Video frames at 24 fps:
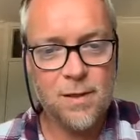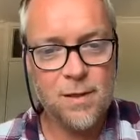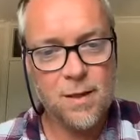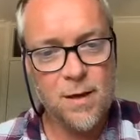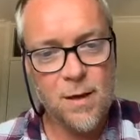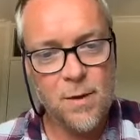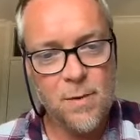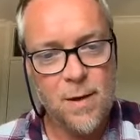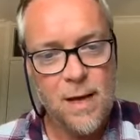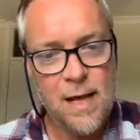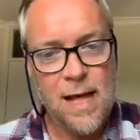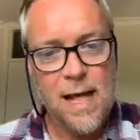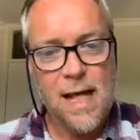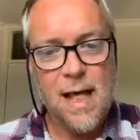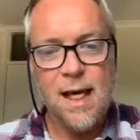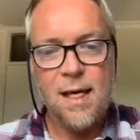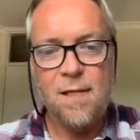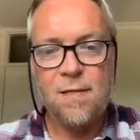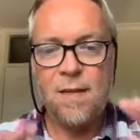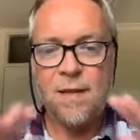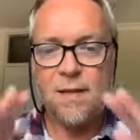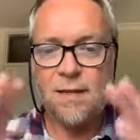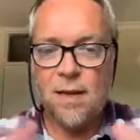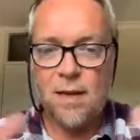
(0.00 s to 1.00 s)
So
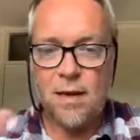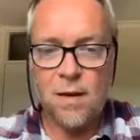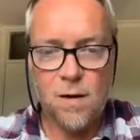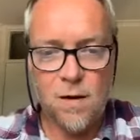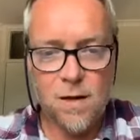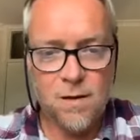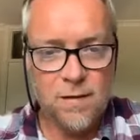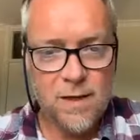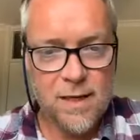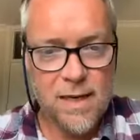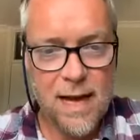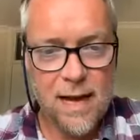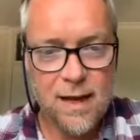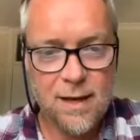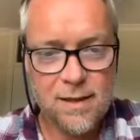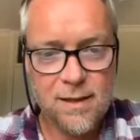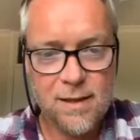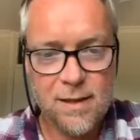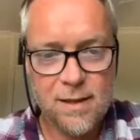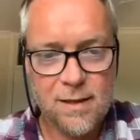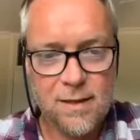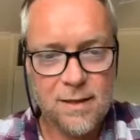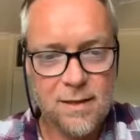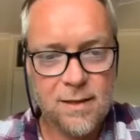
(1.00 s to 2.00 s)
there's a lot of
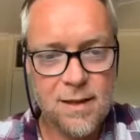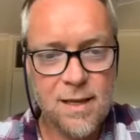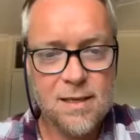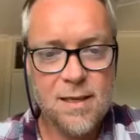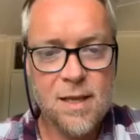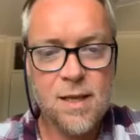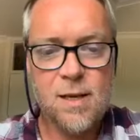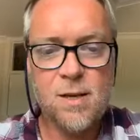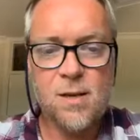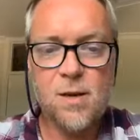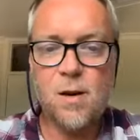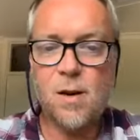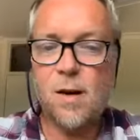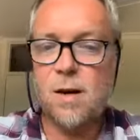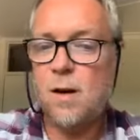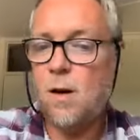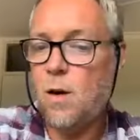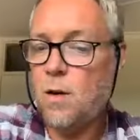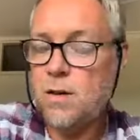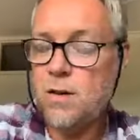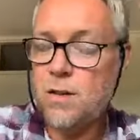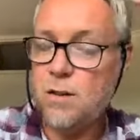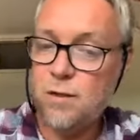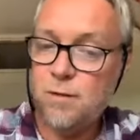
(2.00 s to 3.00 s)
analysis, there's a
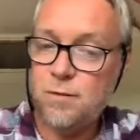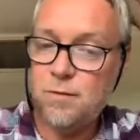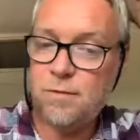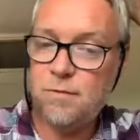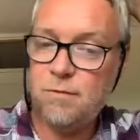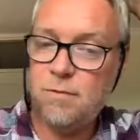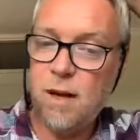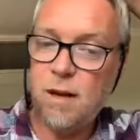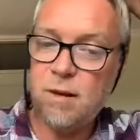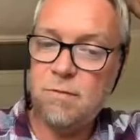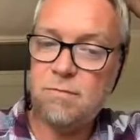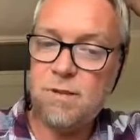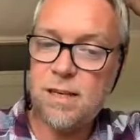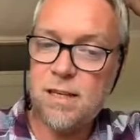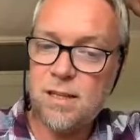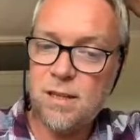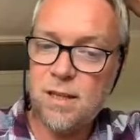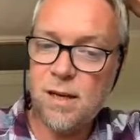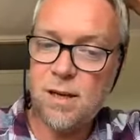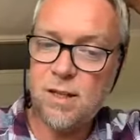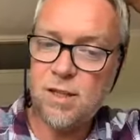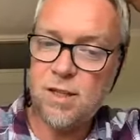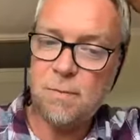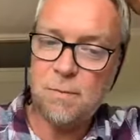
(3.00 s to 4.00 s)
lot of uh,
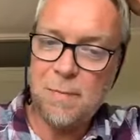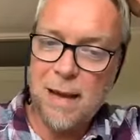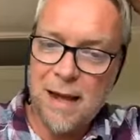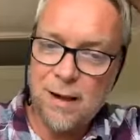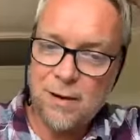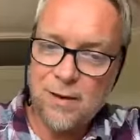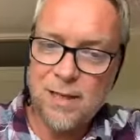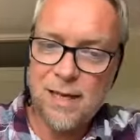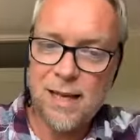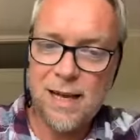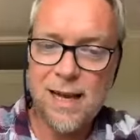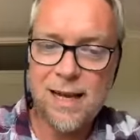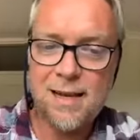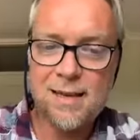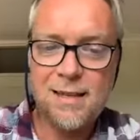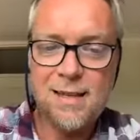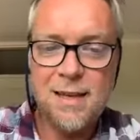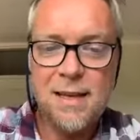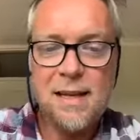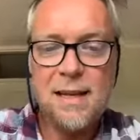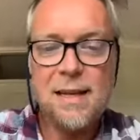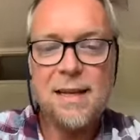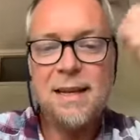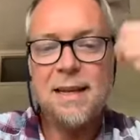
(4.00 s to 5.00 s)
research about it. And
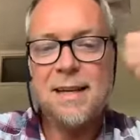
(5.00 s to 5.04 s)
